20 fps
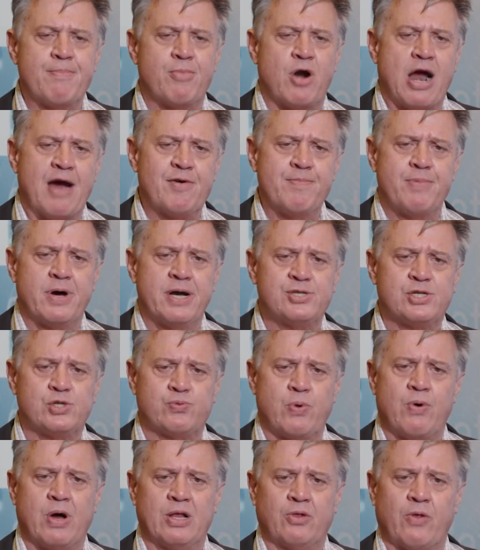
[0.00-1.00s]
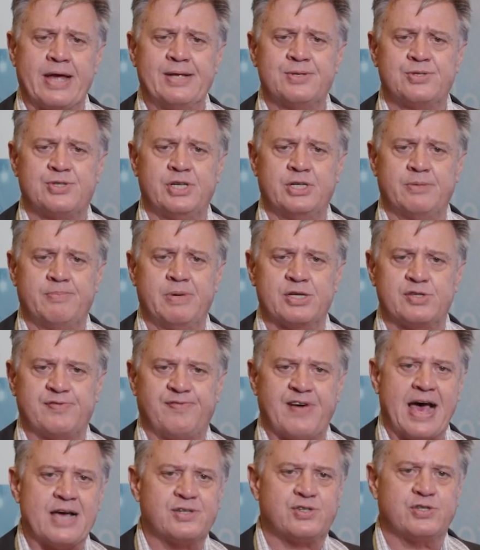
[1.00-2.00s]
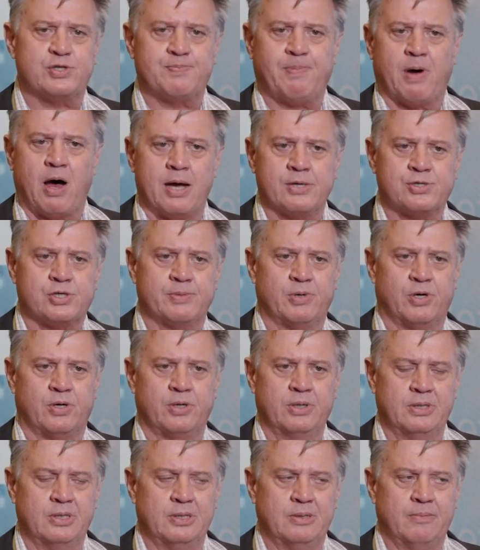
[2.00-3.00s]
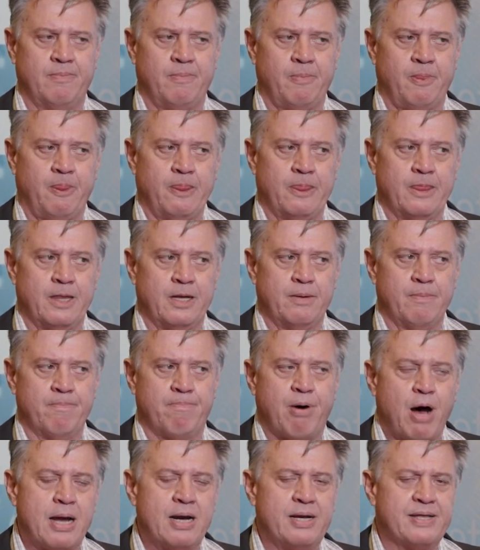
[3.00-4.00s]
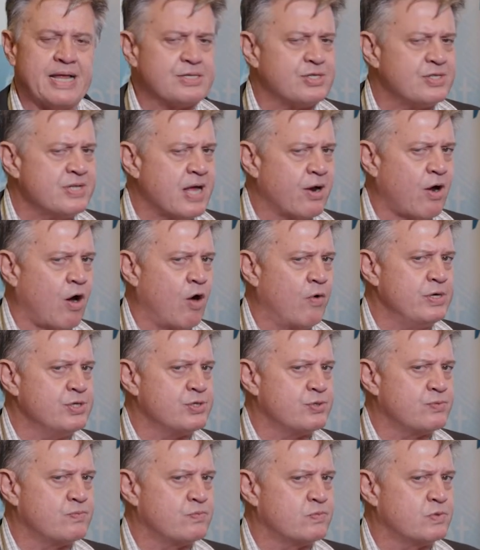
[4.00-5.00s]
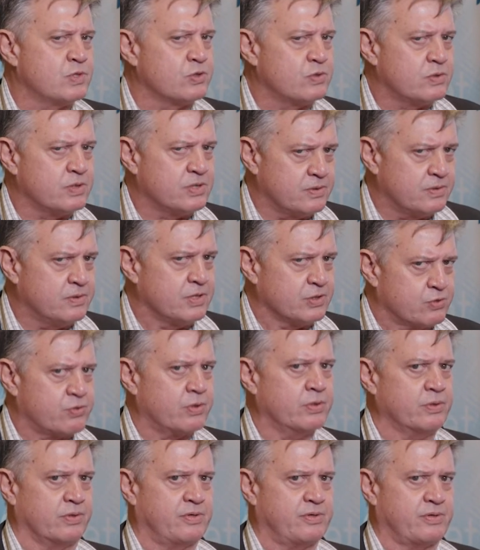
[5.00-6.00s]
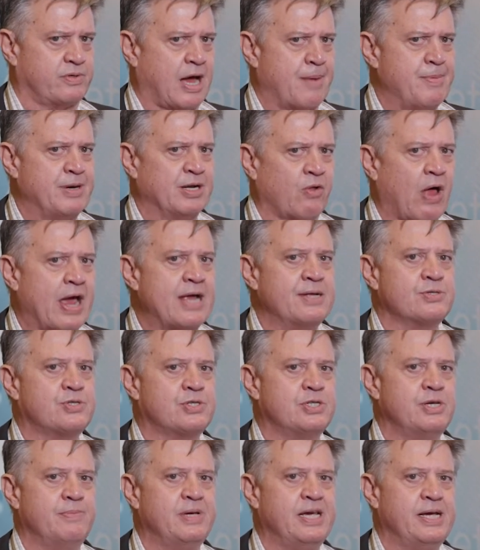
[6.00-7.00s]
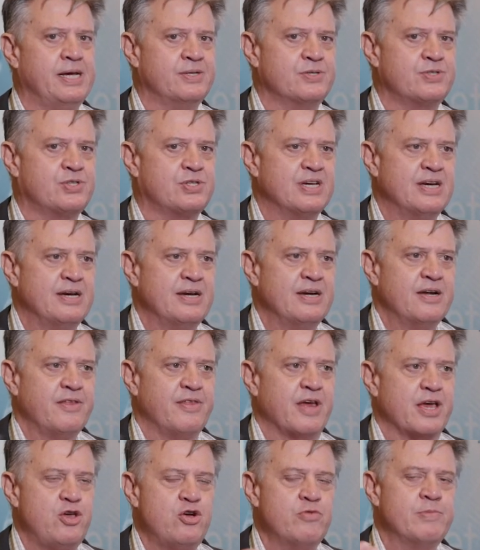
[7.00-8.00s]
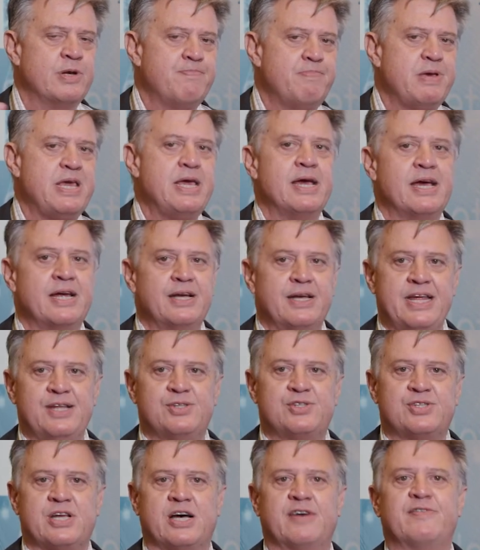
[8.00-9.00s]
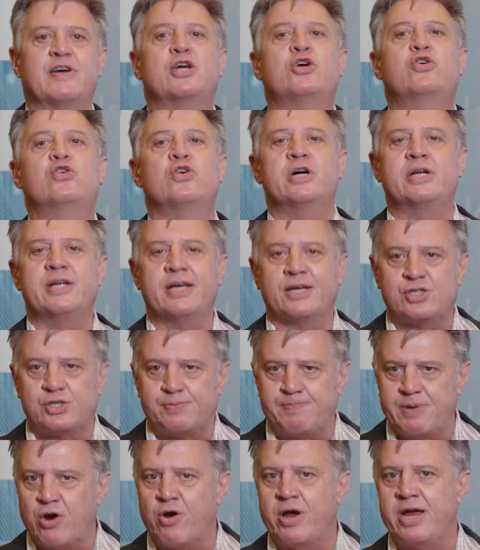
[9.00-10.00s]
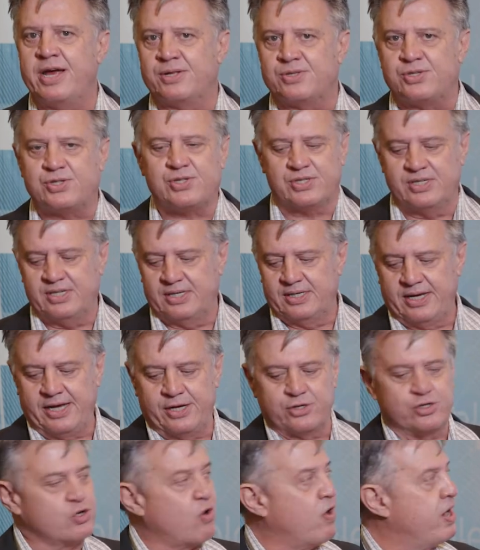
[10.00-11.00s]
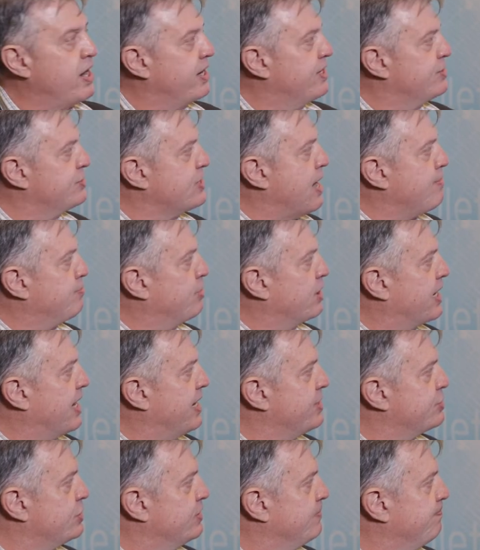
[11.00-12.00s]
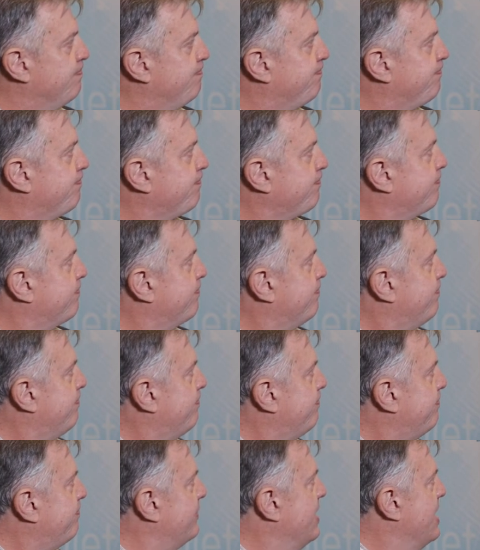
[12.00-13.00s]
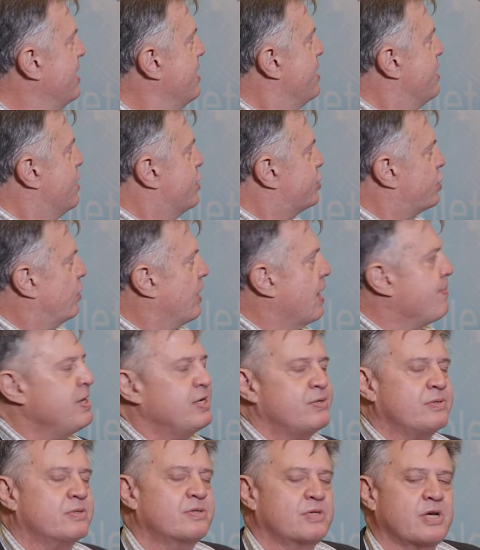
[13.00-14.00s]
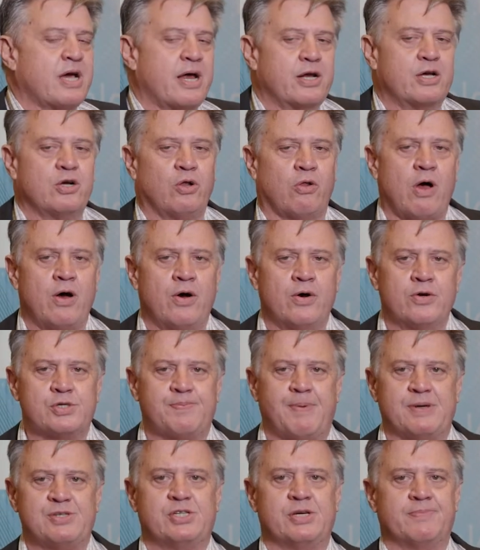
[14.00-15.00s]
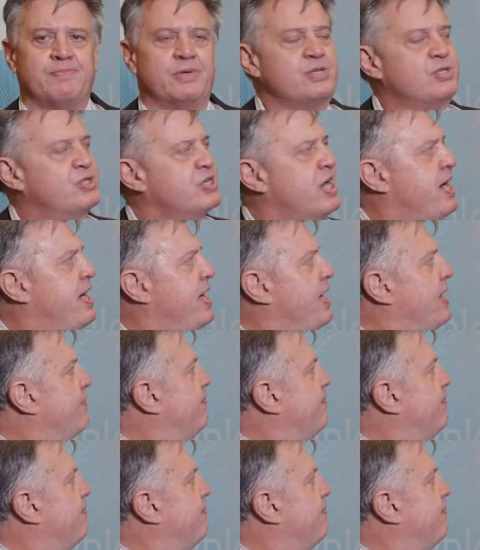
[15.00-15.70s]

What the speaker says: everybody says we want latency to be as fast as possible, but that's not always the truth. I mean, latency means the human being needs to have a good experience enjoying his application. So let me kind of close by simply saying,